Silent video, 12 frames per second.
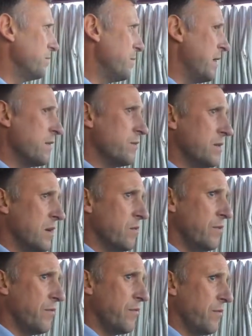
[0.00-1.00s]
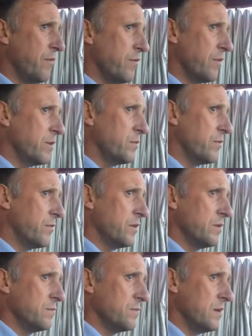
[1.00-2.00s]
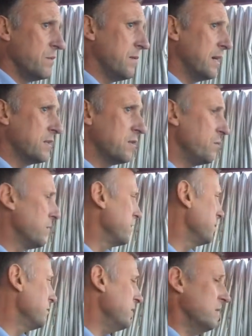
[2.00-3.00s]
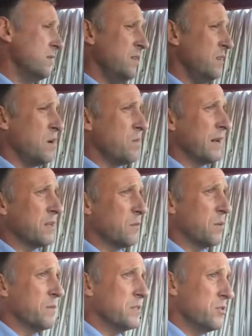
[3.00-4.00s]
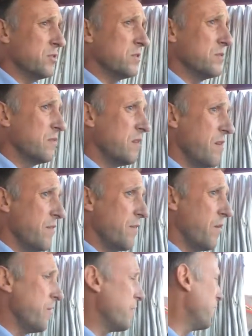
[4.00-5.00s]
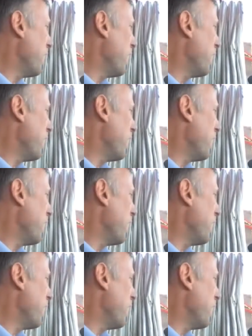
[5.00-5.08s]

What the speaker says: better than we dealt with Fleetwood for a mad couple of minutes, just fight for